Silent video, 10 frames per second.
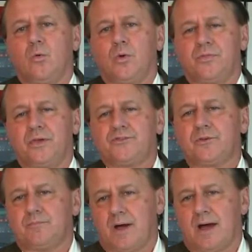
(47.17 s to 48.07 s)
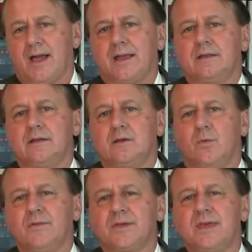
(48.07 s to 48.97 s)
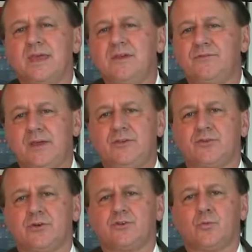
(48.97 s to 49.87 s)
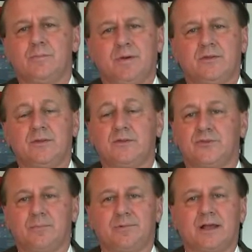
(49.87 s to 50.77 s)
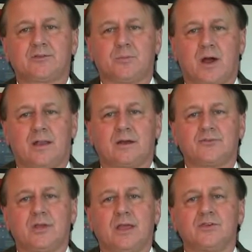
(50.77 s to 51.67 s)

With this in mind, one of the key features we build in the Simplex products